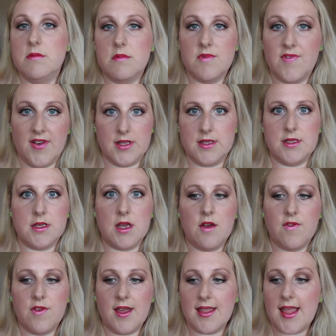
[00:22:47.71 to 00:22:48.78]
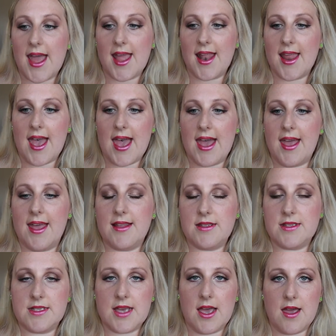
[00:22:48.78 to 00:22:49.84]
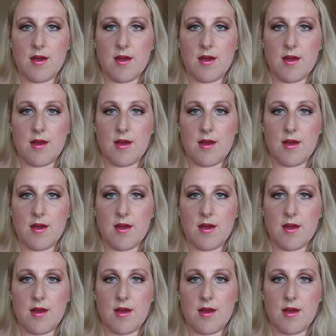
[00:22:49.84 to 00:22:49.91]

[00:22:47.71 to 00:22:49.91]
fun stuff like that. And